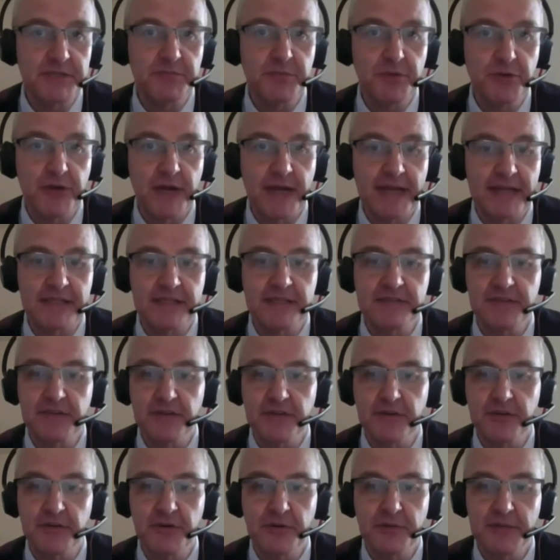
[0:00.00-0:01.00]
be much more active
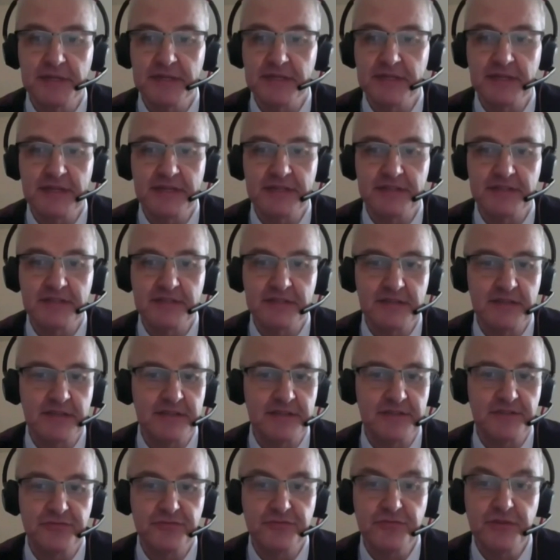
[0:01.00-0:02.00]
at home.
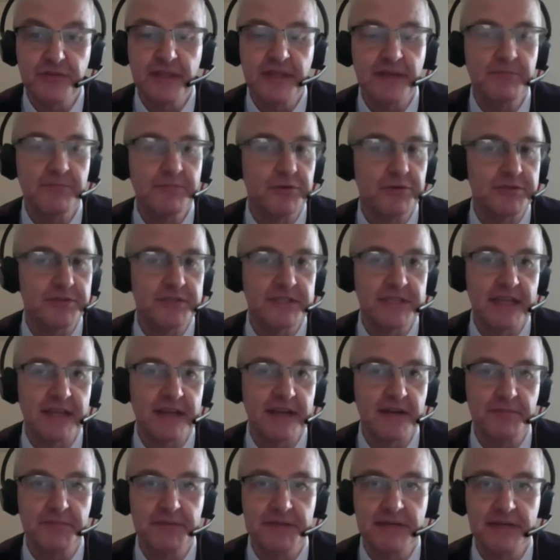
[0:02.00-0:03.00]
It's really important to
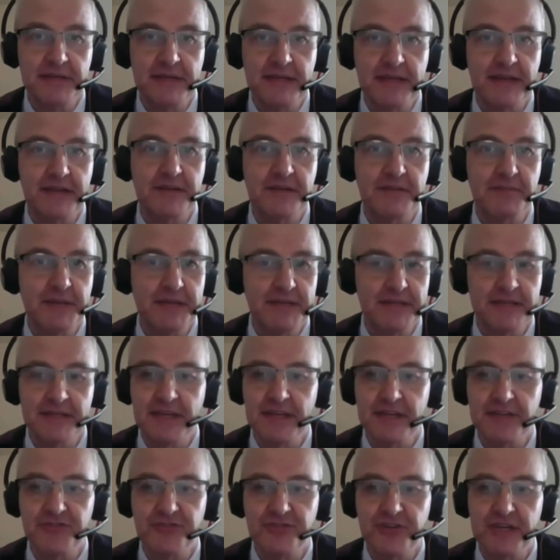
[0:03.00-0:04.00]
get up and get out of bed
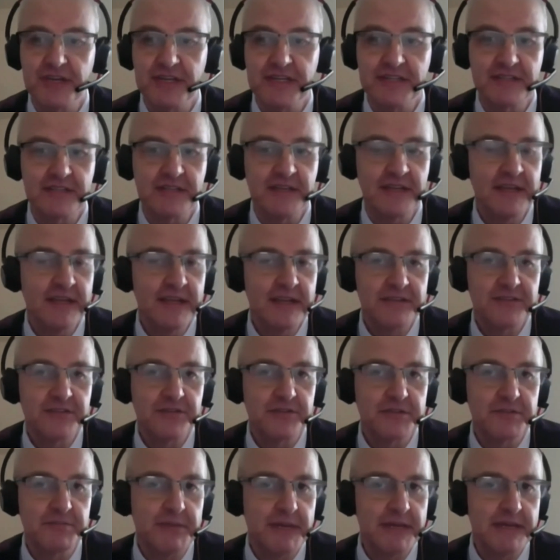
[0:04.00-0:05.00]
and get dressed, so
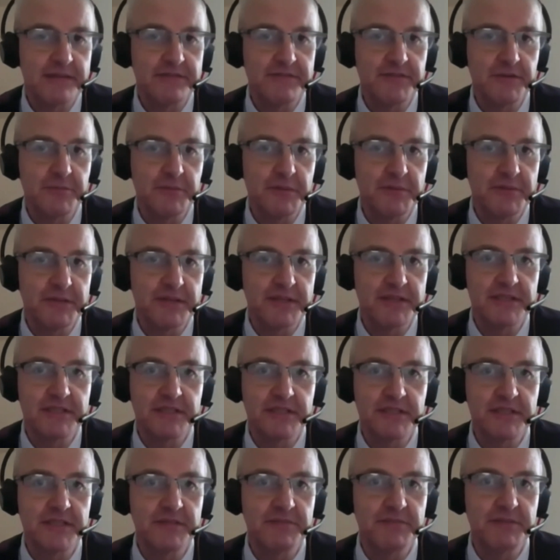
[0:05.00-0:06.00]
it's better for
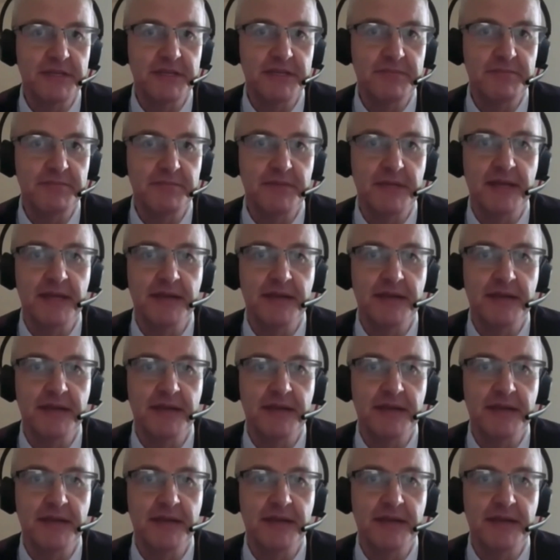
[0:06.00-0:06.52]
mobility to be